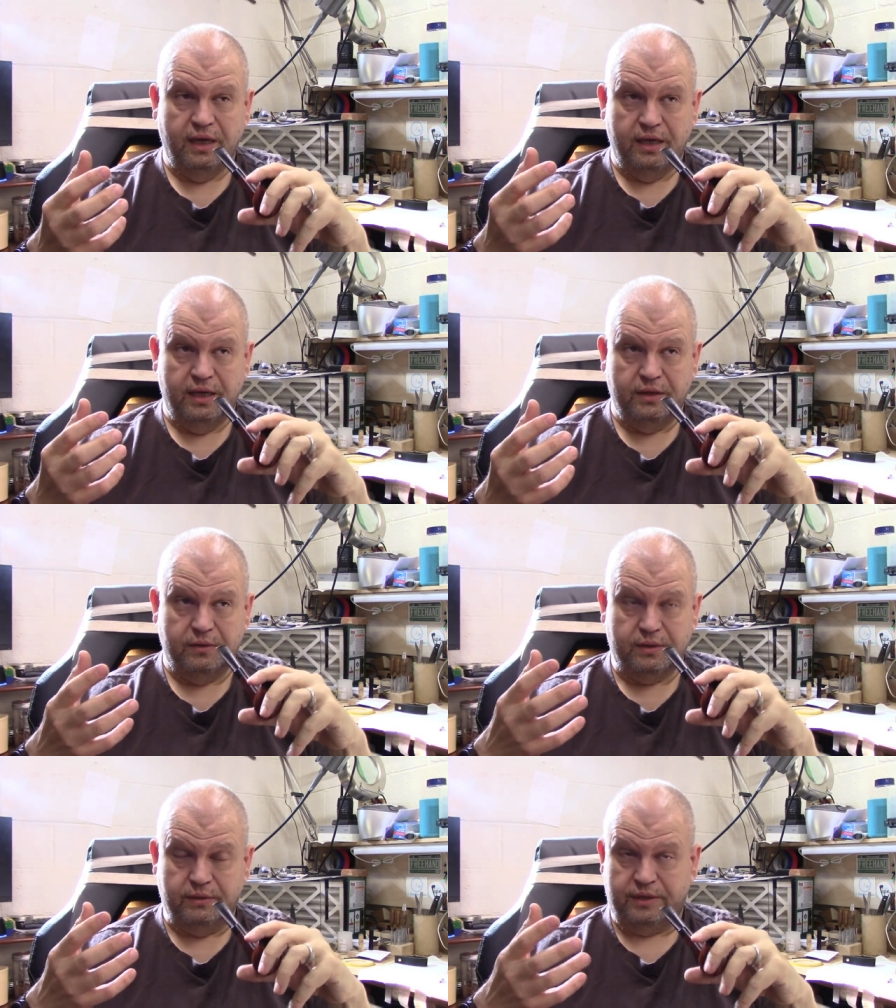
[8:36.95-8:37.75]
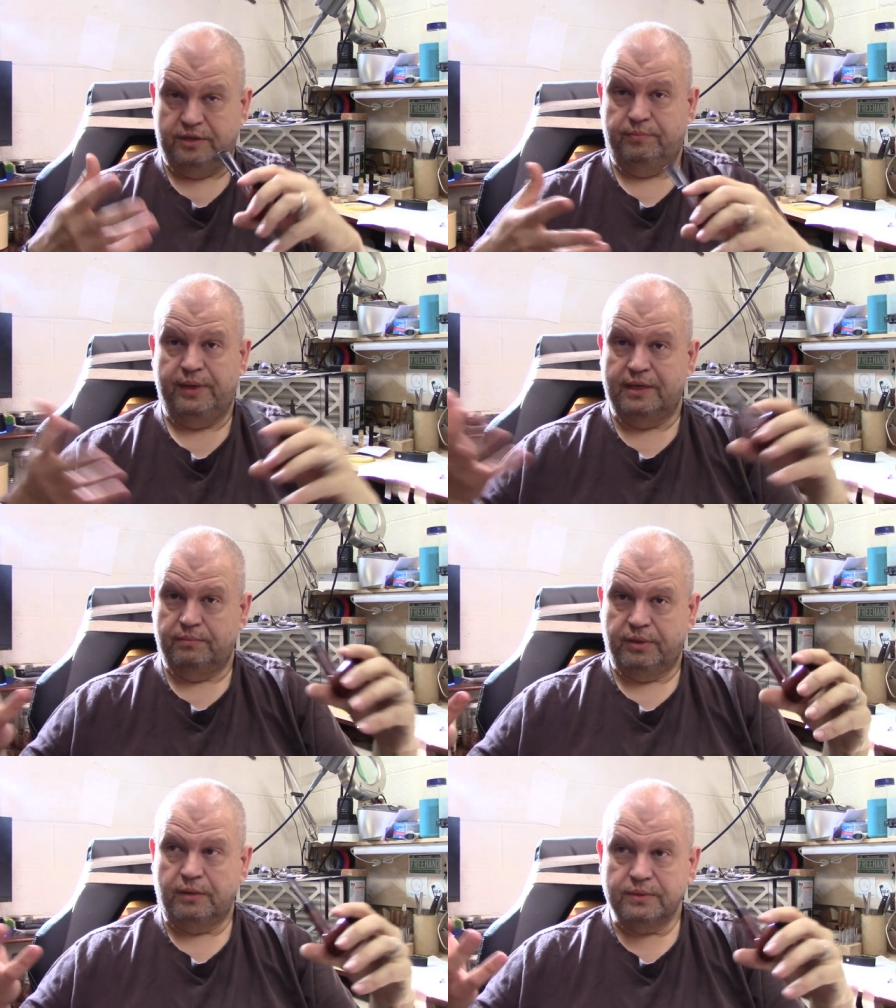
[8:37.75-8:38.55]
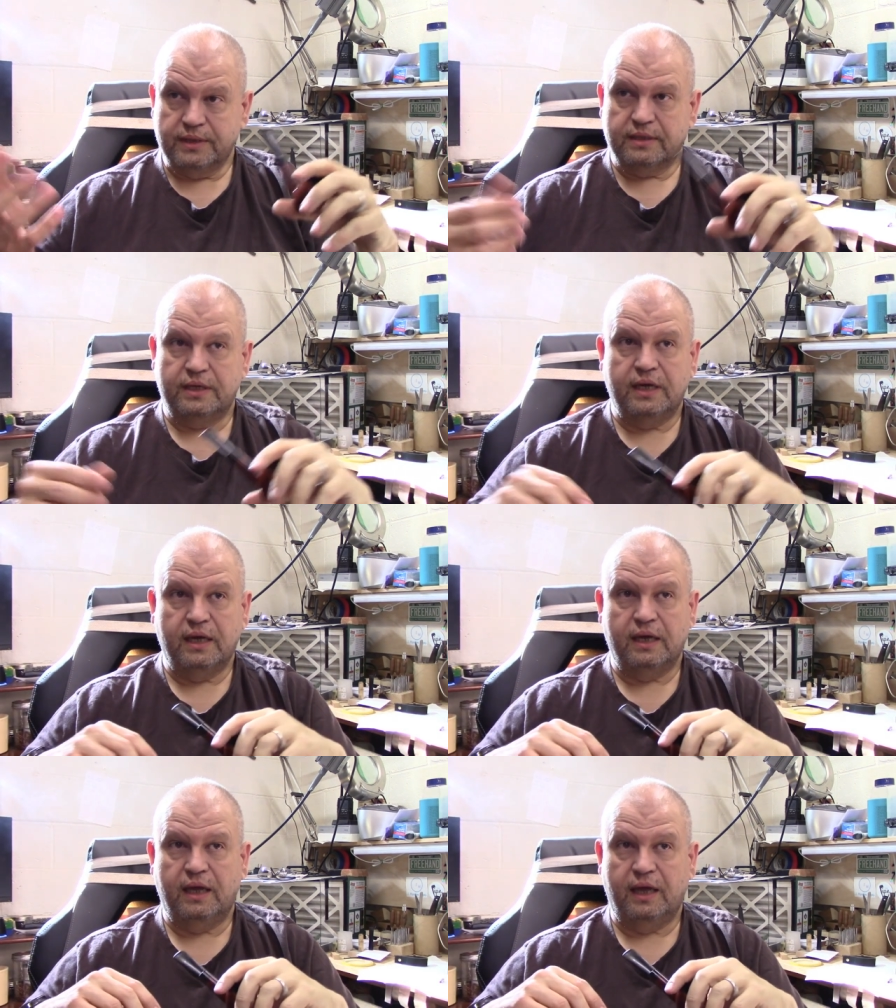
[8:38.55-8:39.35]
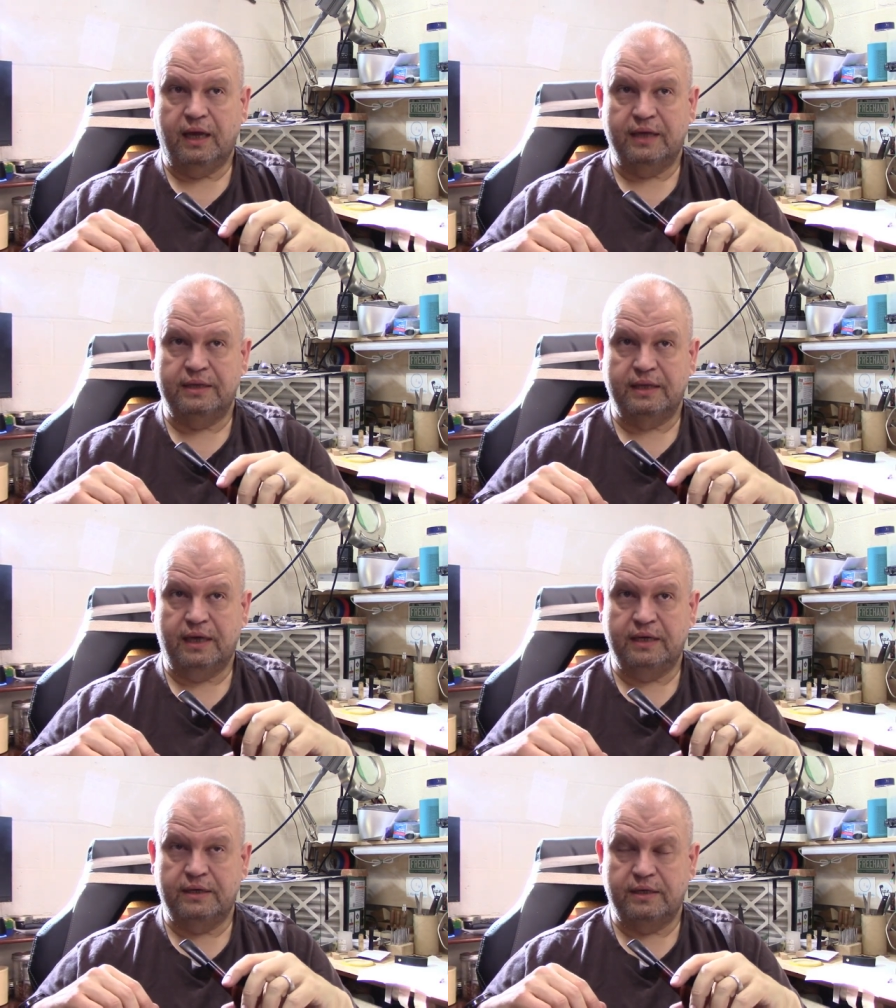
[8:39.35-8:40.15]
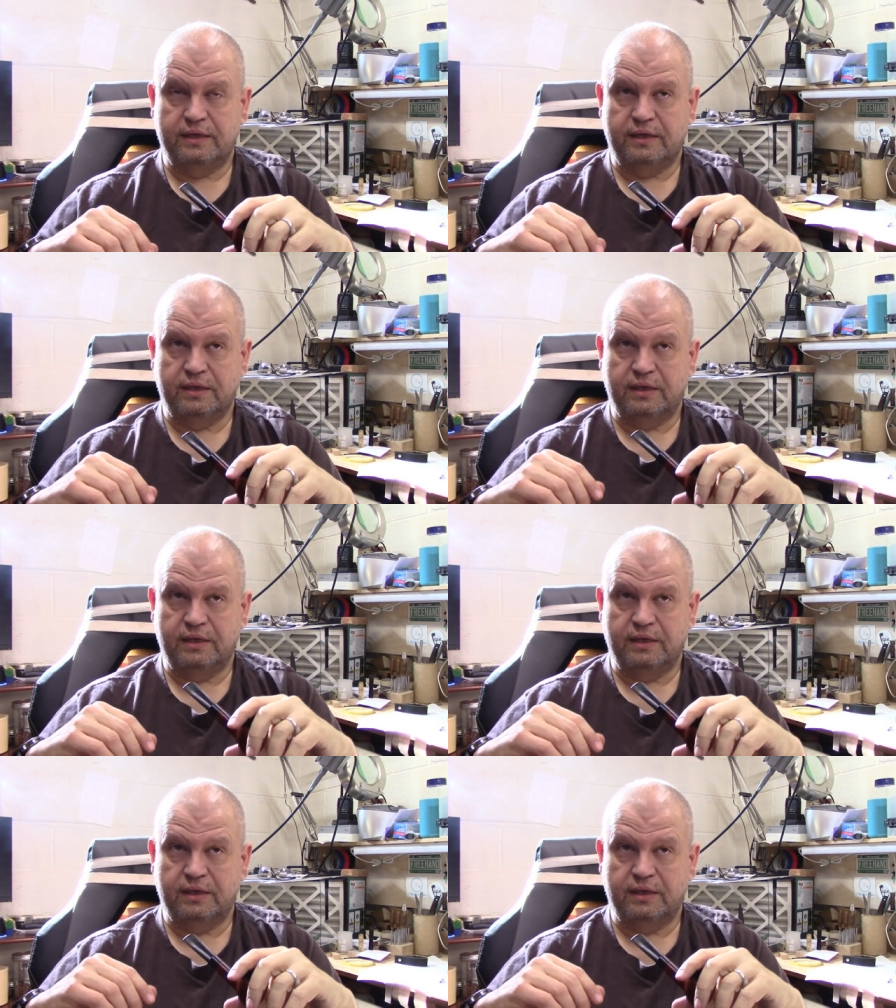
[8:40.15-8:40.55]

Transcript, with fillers: you you can debate it publicly, and and